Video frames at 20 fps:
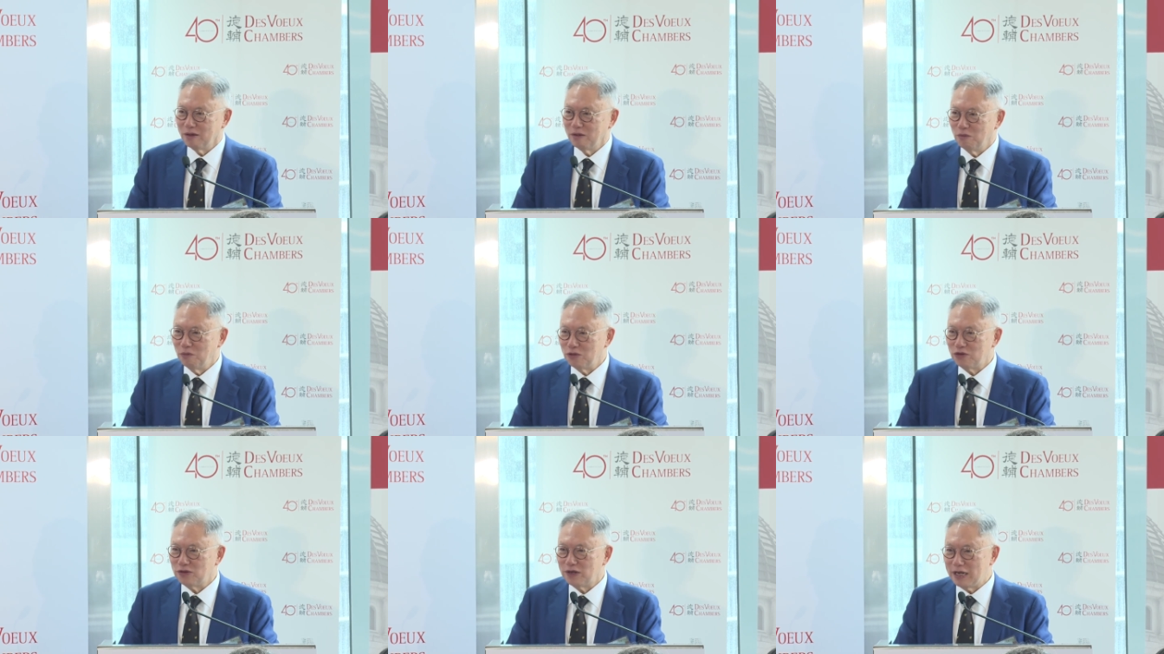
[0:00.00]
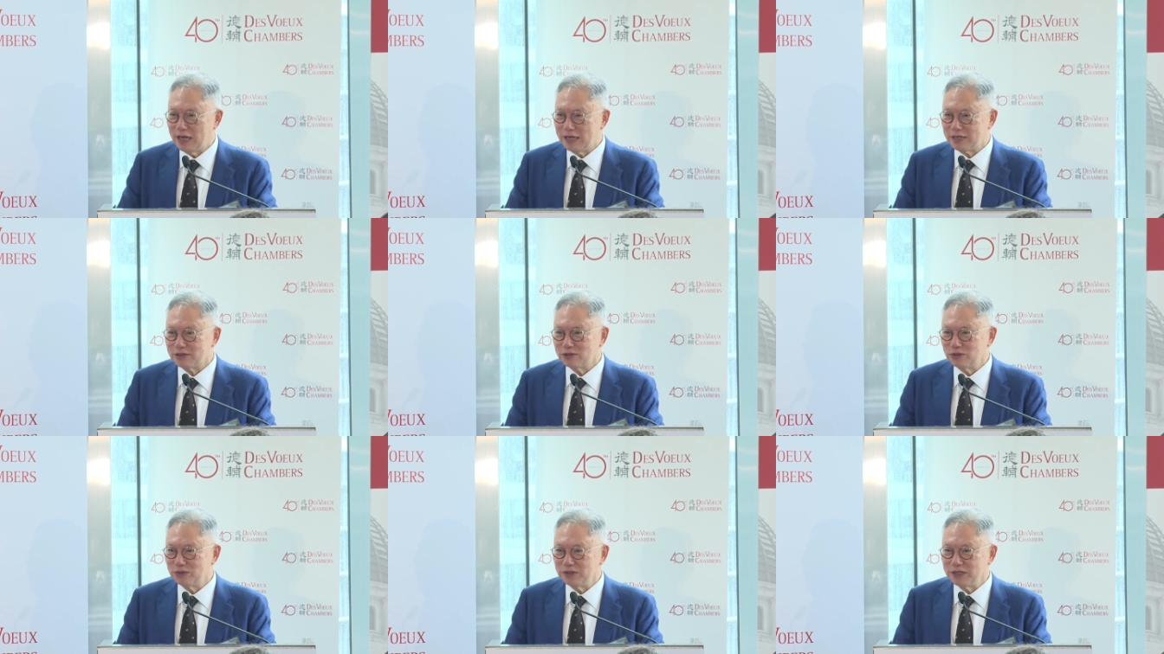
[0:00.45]
which
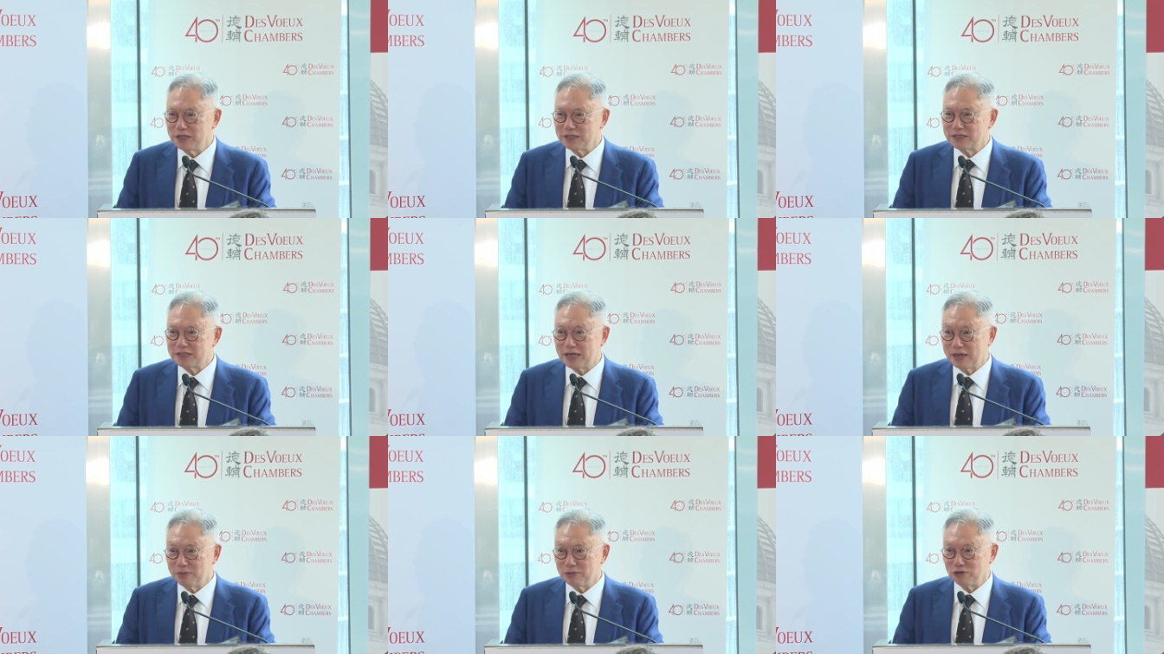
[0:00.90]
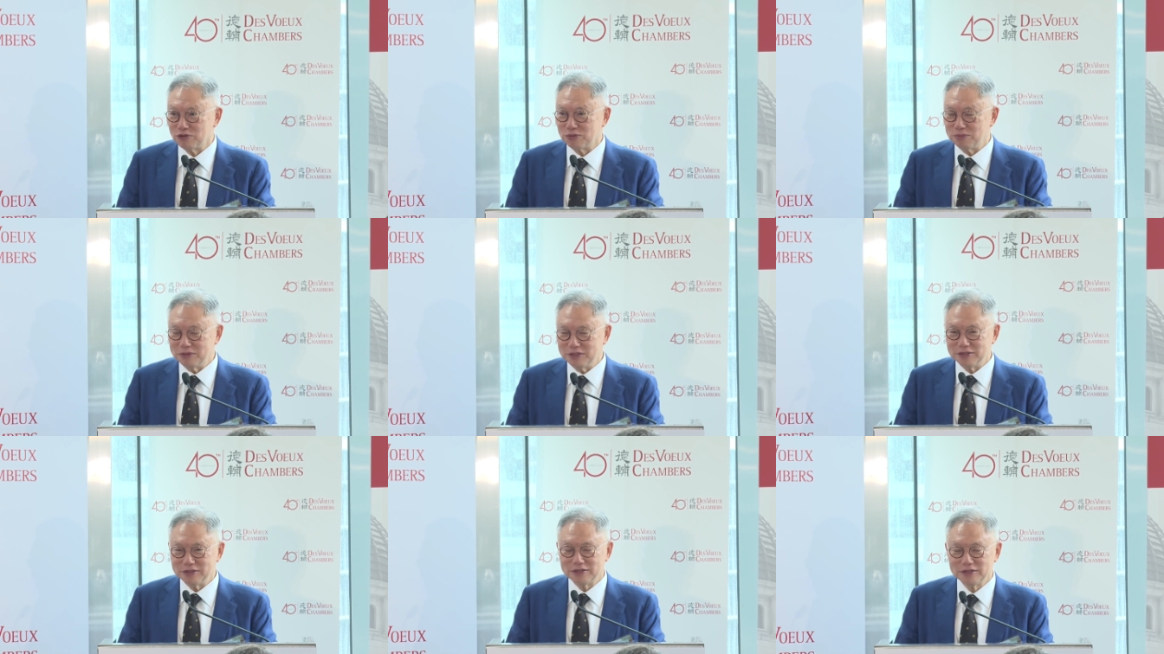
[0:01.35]
led to the
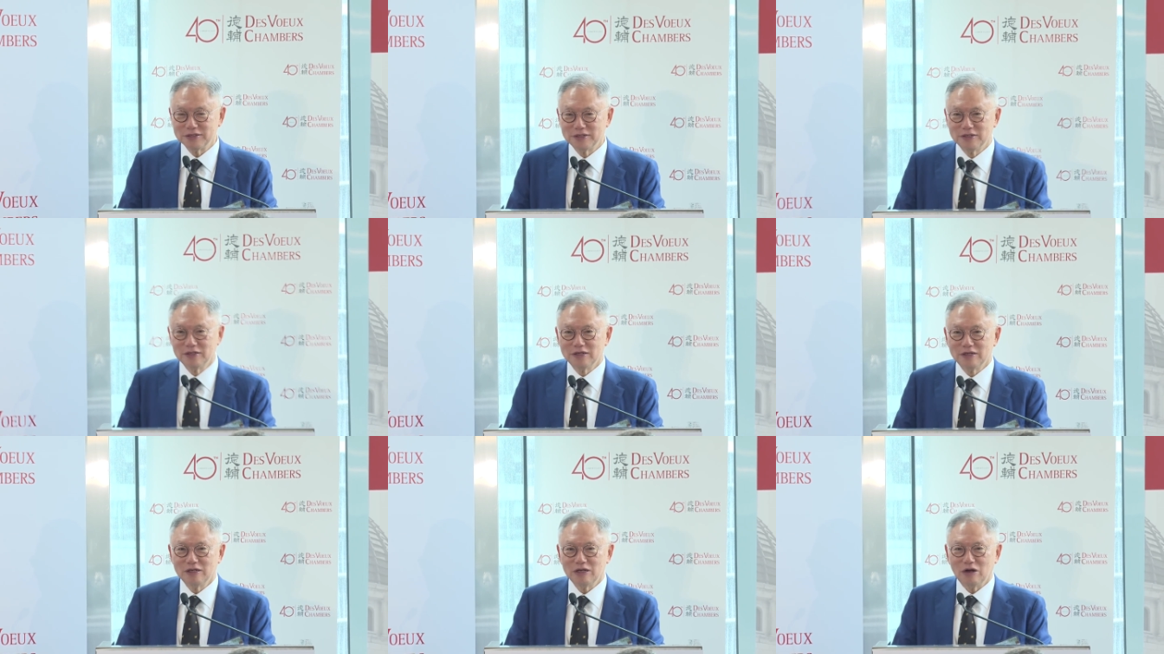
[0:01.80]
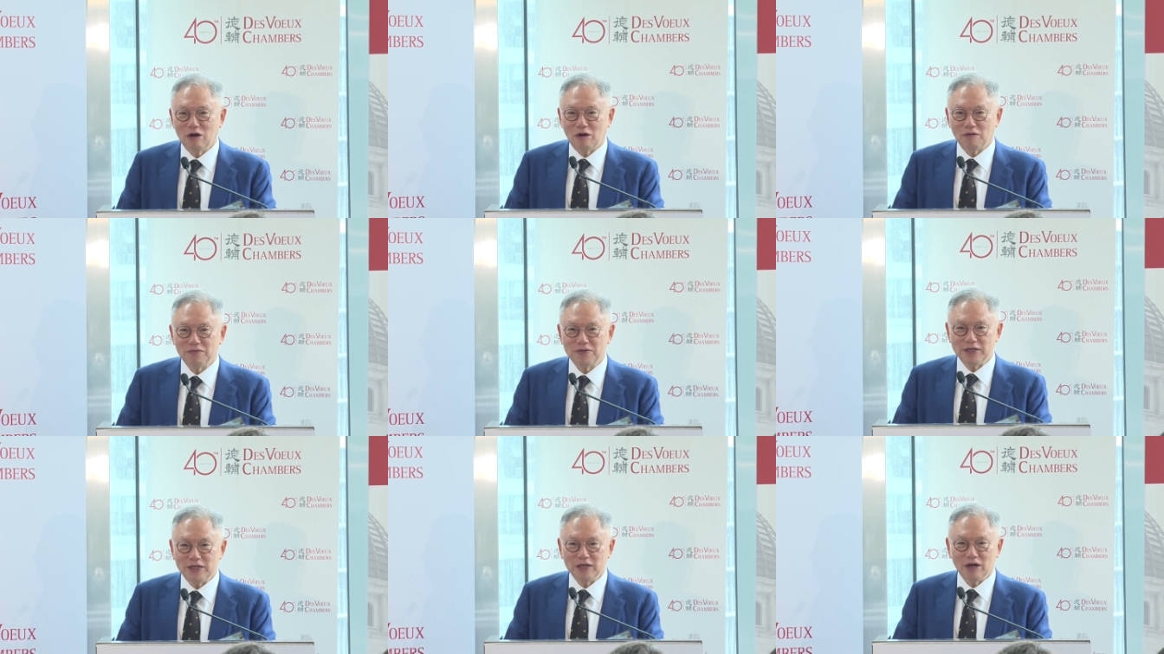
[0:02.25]
establishment
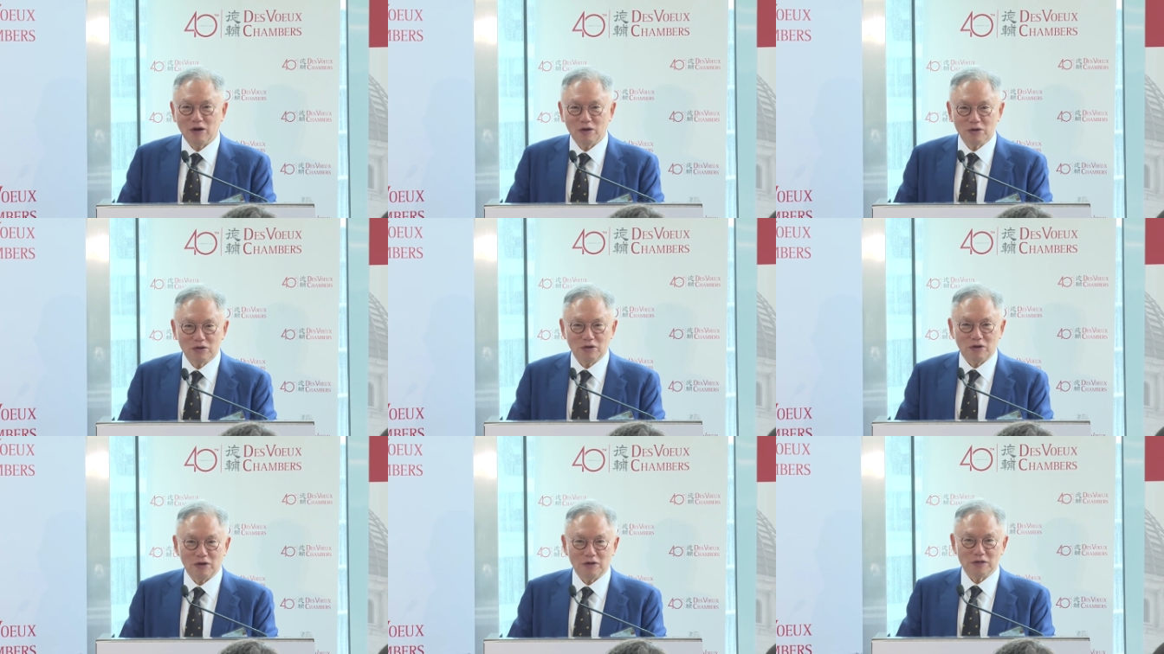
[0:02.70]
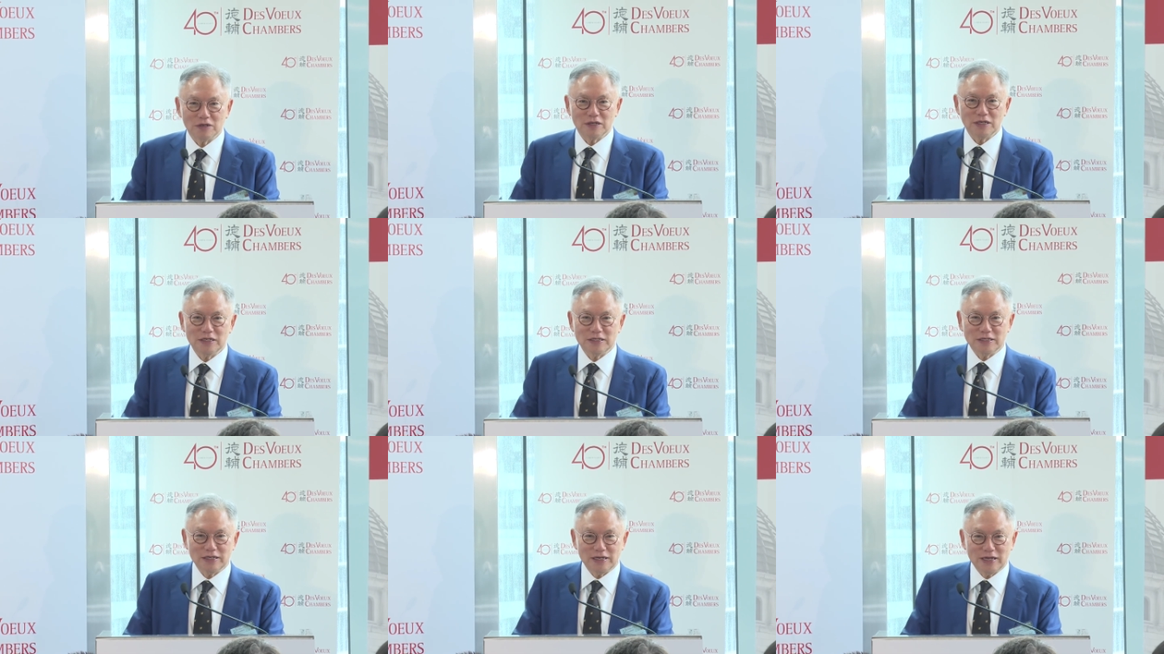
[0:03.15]
of the Hong Kong
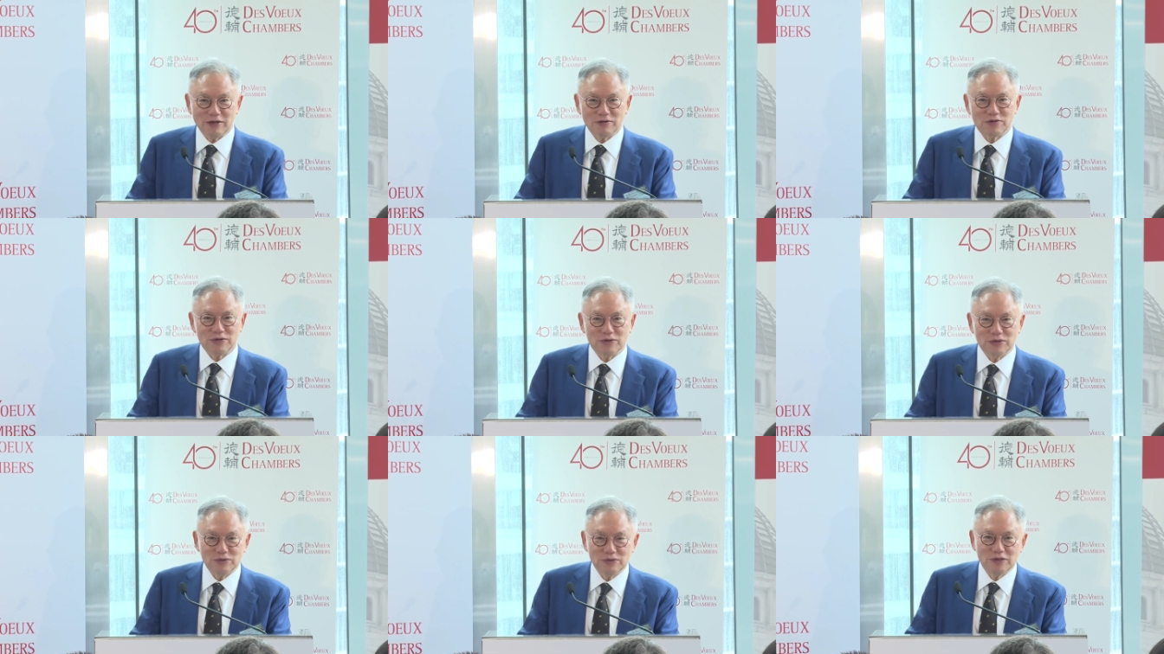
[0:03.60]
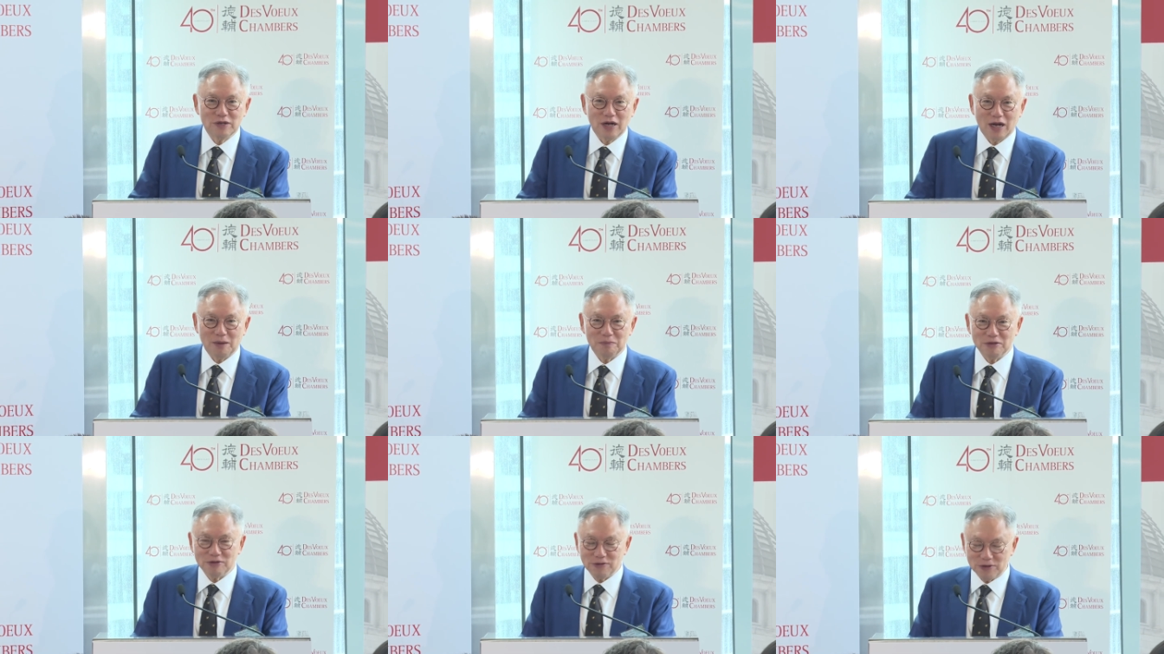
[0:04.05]
International
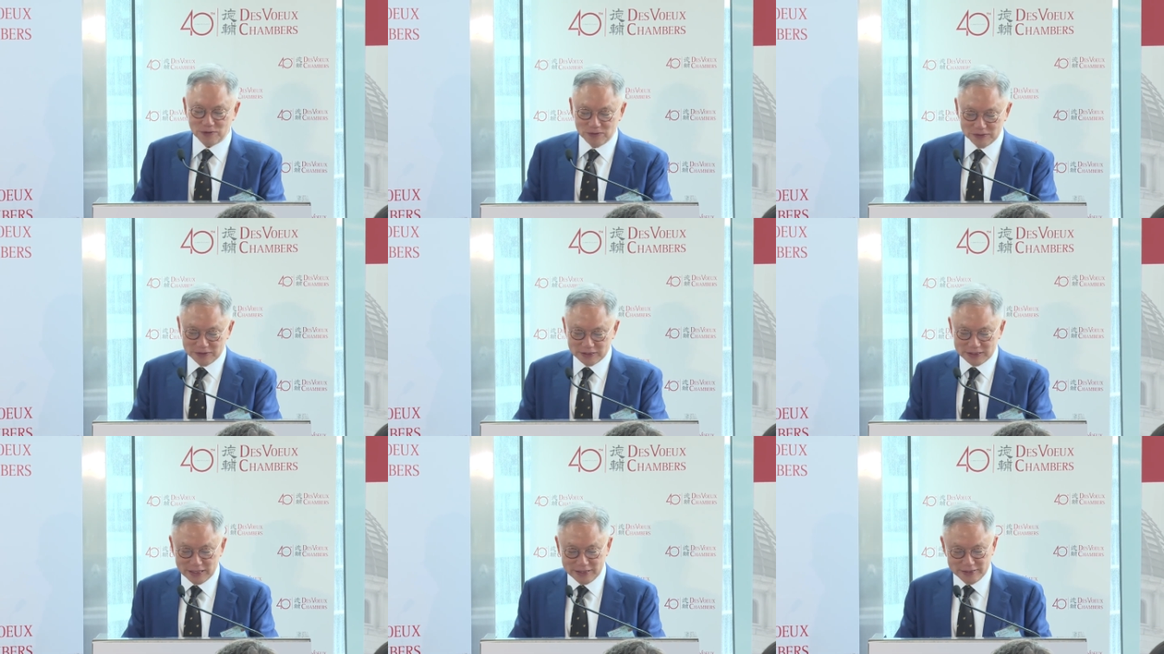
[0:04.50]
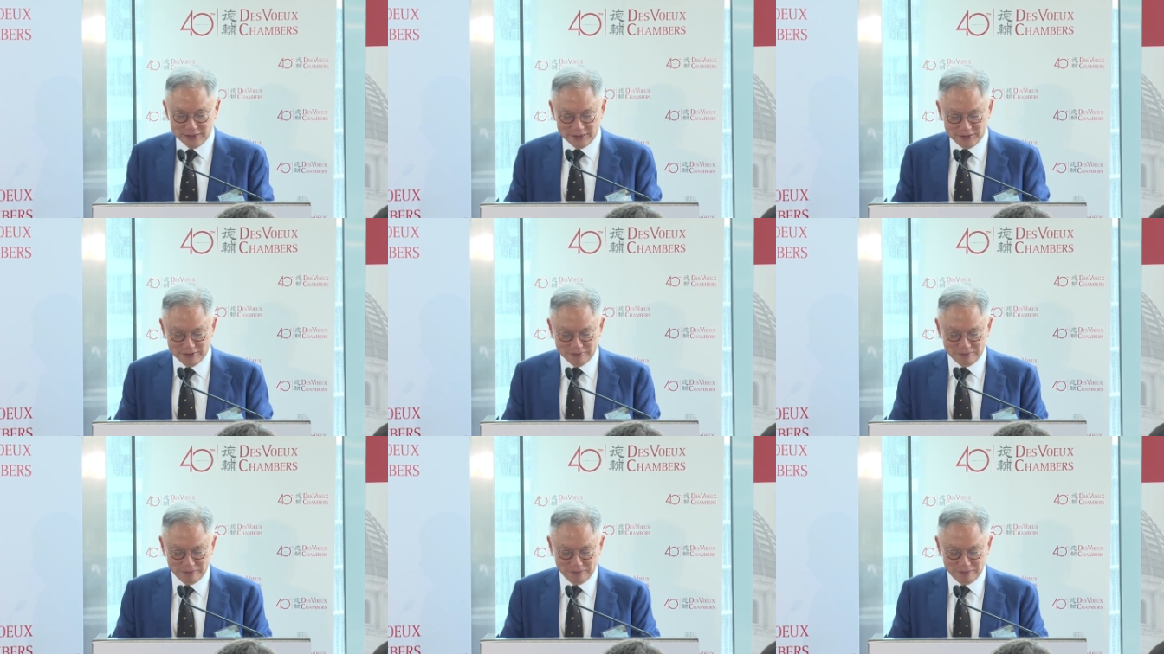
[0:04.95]
Arbitration Center.